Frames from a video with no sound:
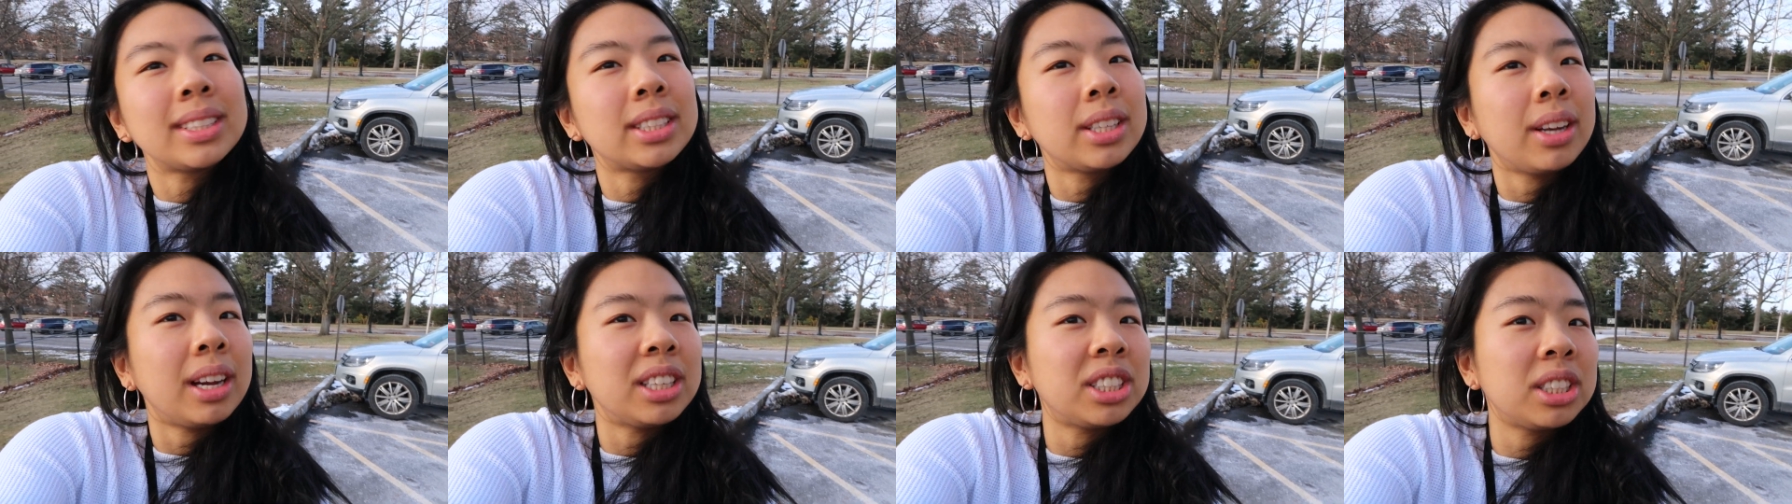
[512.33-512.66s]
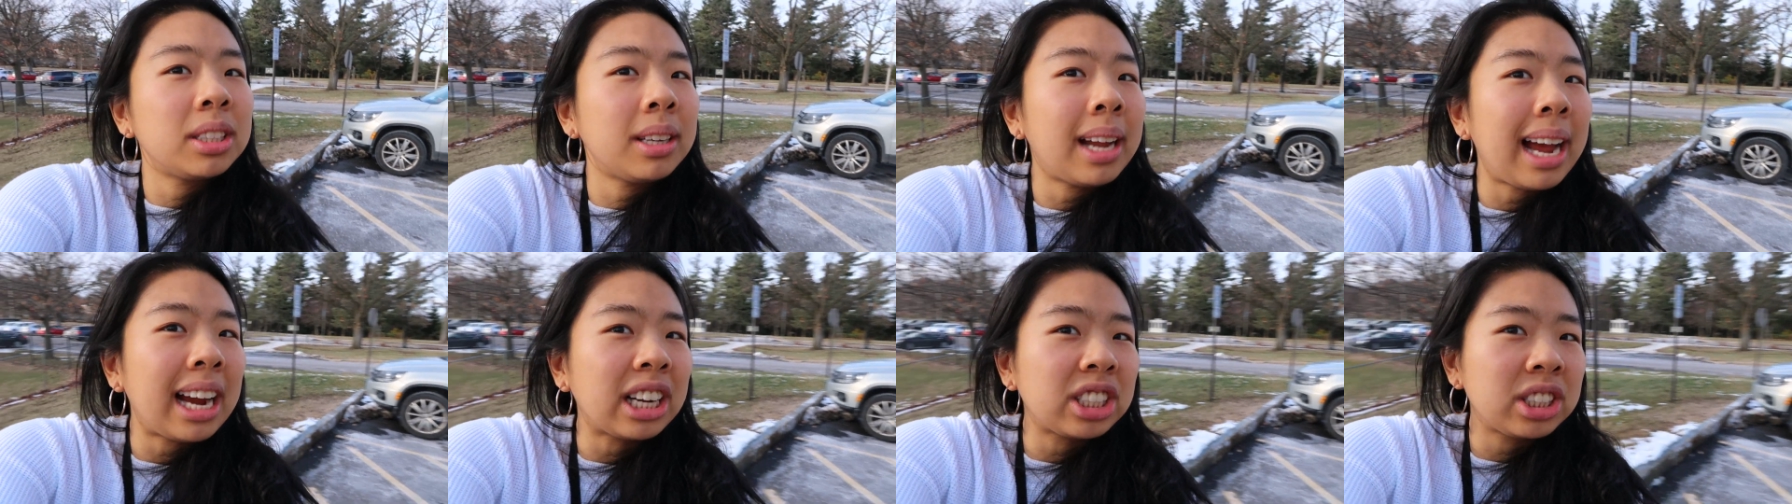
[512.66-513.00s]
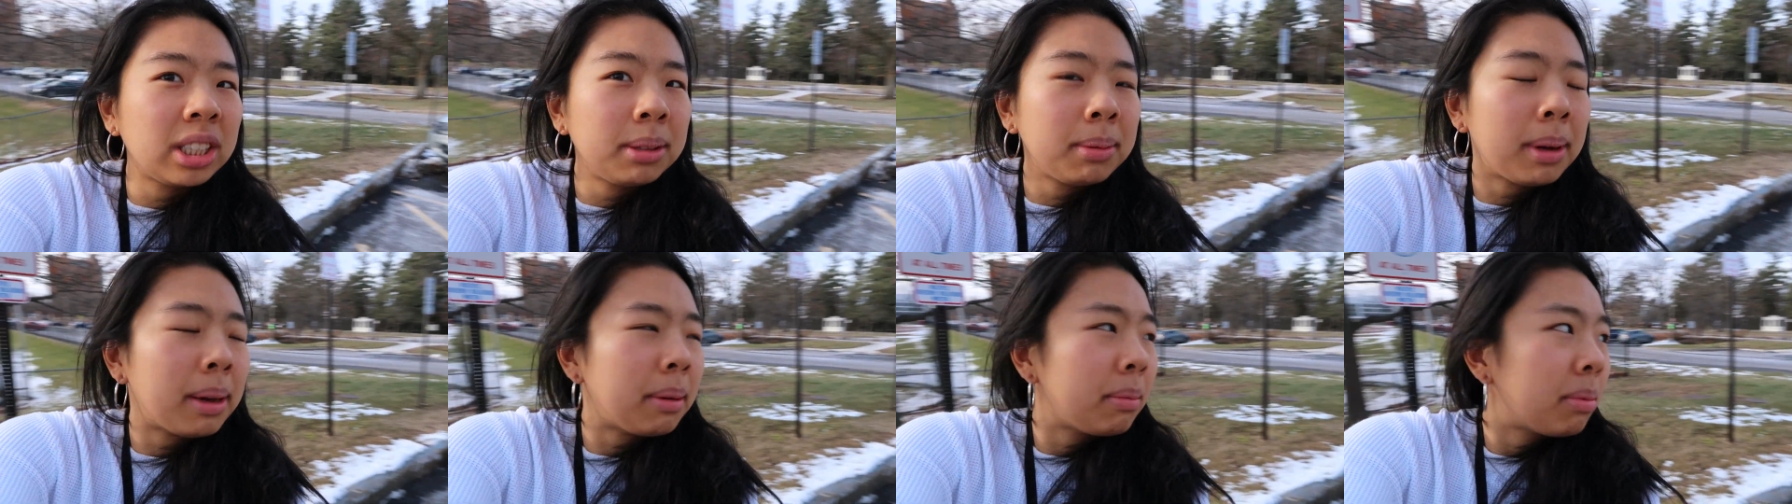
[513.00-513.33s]
so I should
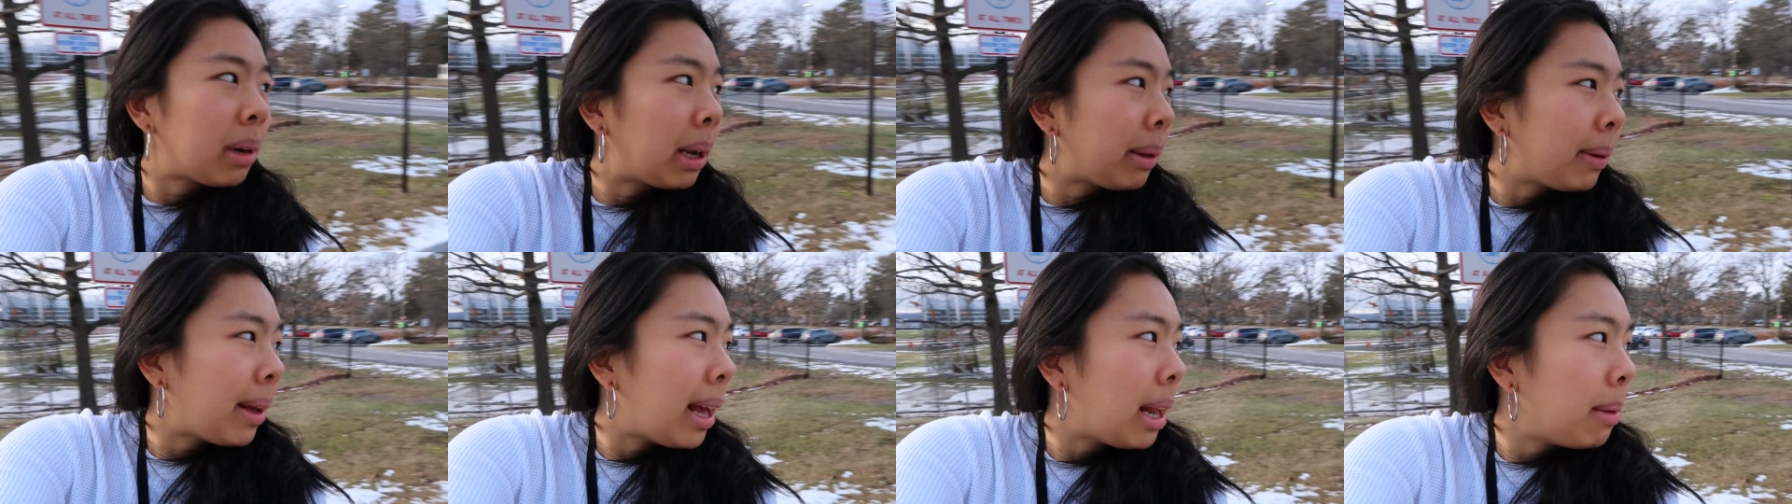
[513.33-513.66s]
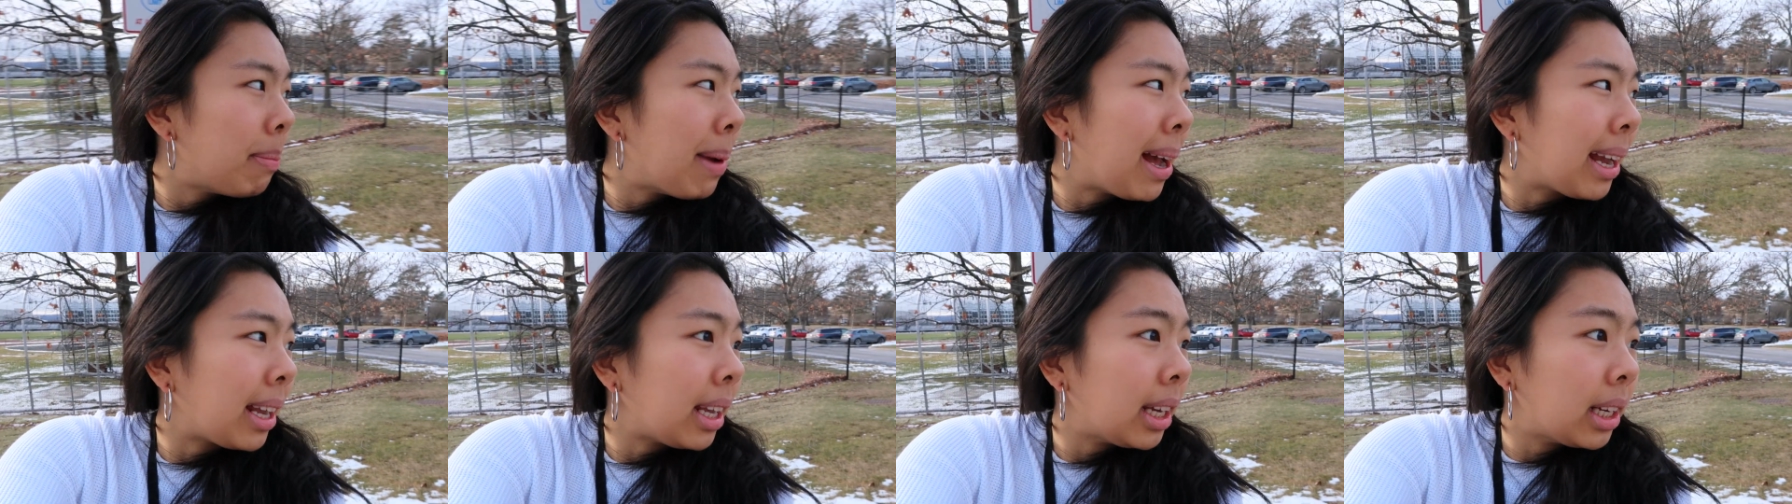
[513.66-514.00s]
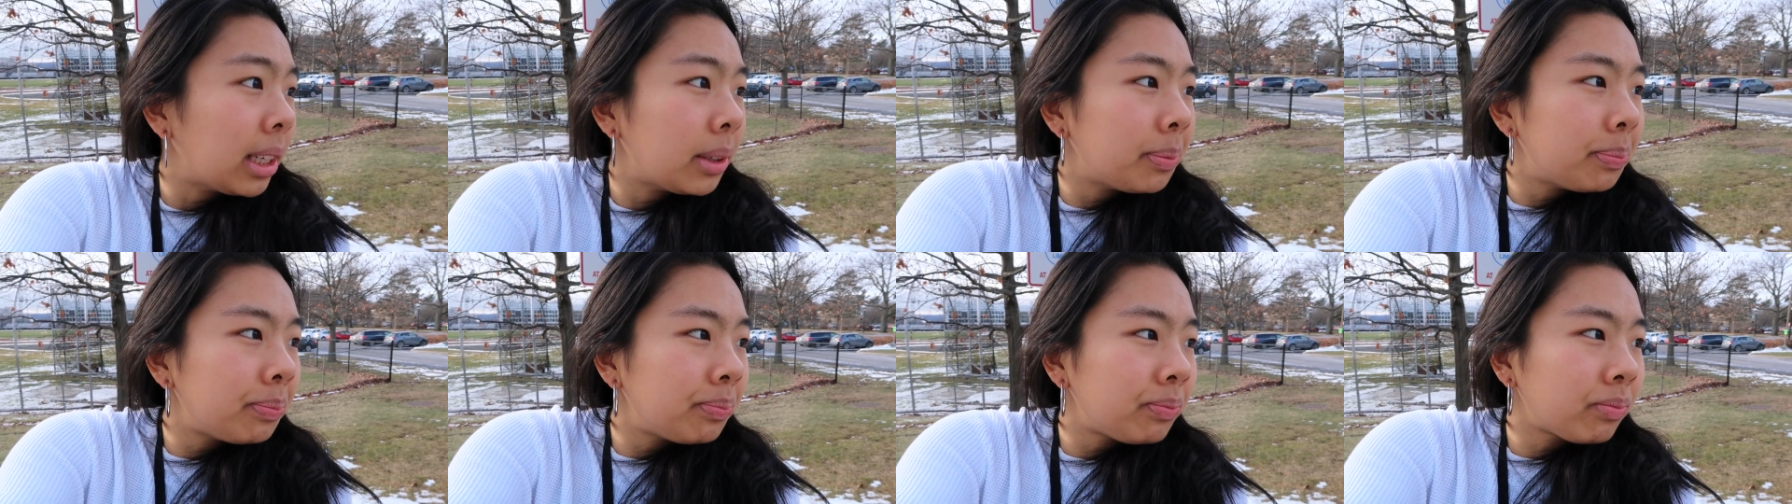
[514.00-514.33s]
actually probably head back
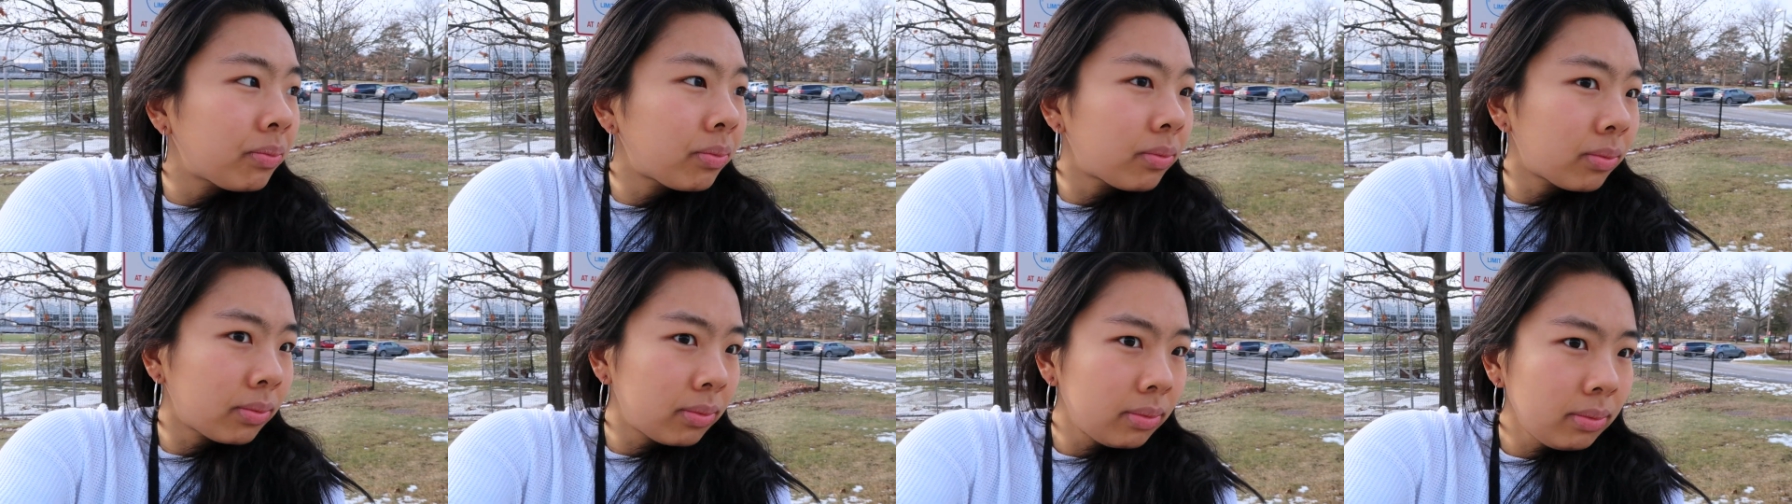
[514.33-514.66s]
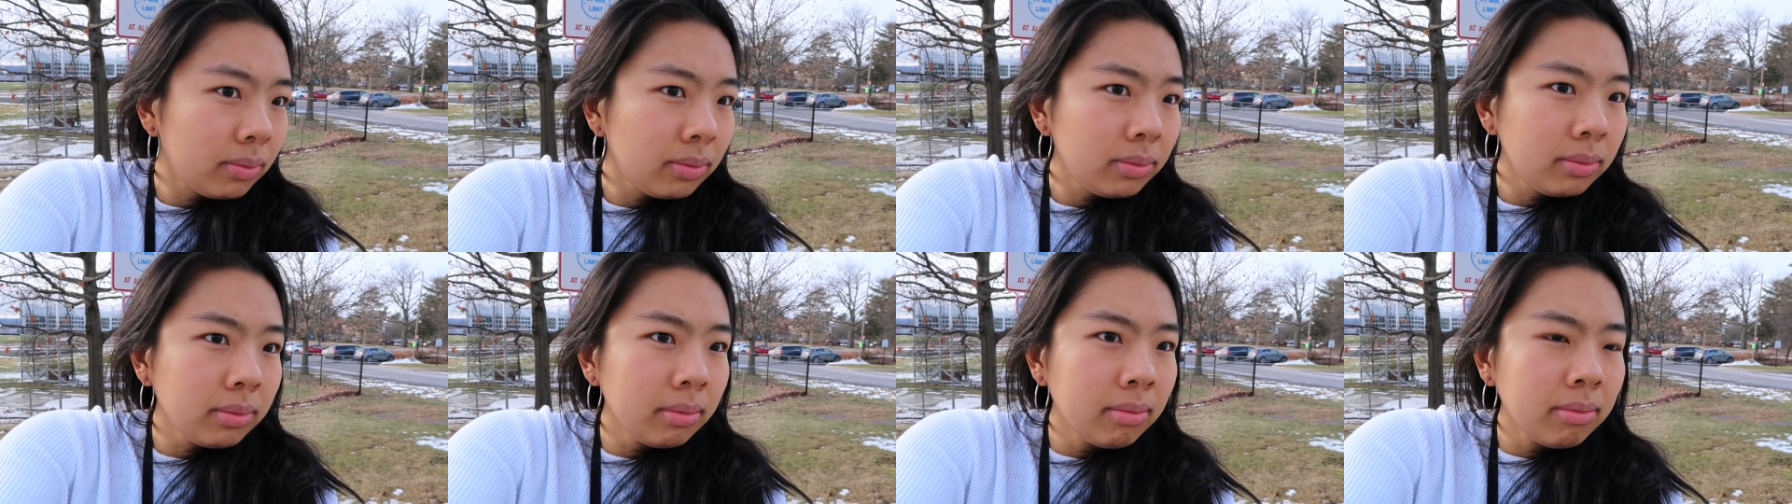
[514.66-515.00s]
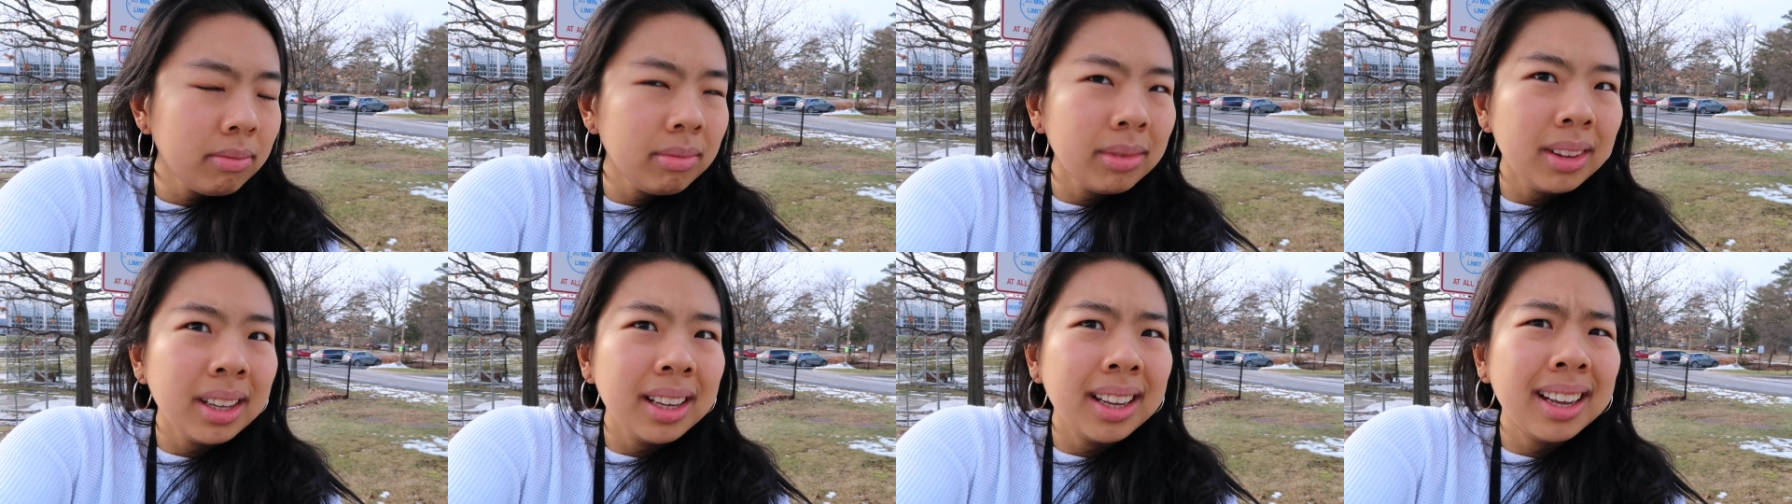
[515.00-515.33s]
in.
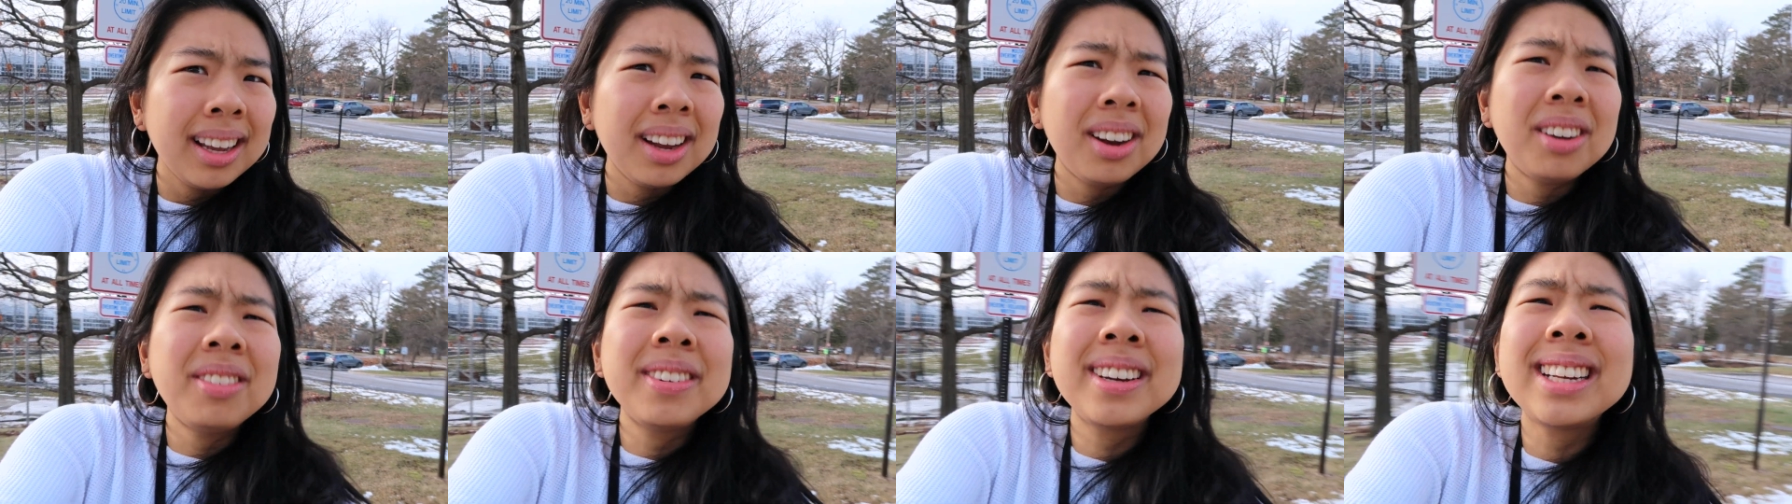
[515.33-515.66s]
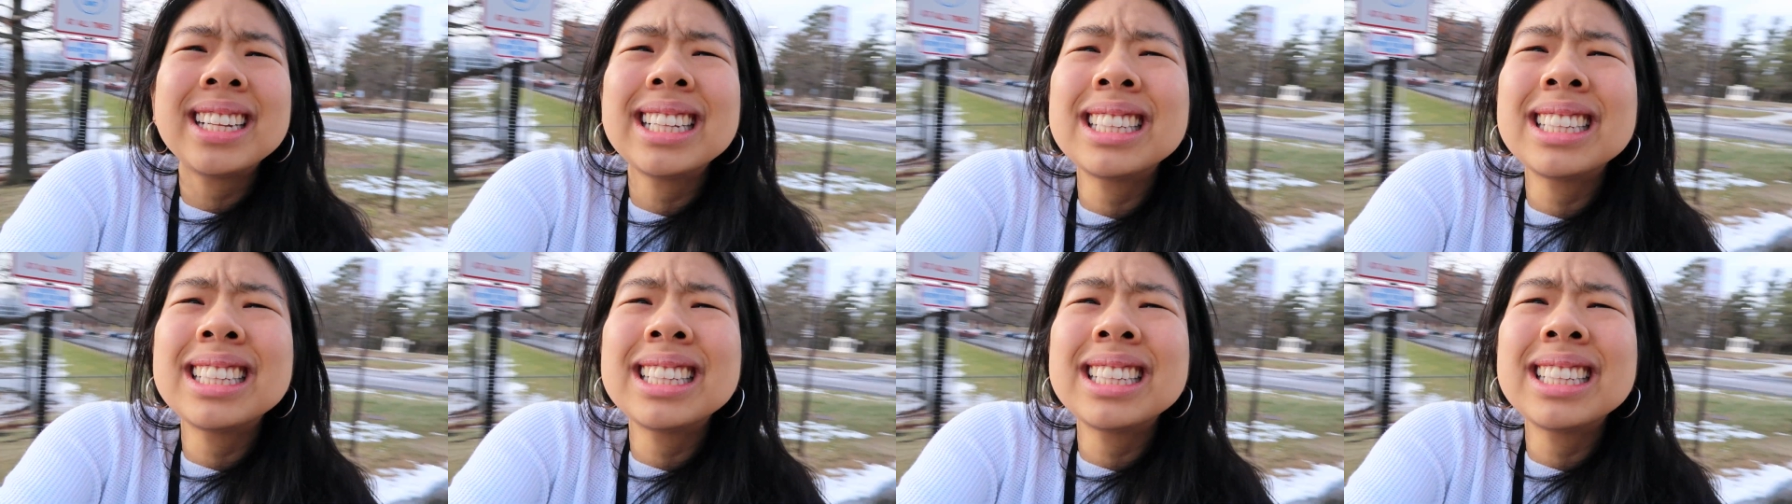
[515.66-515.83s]
Oh,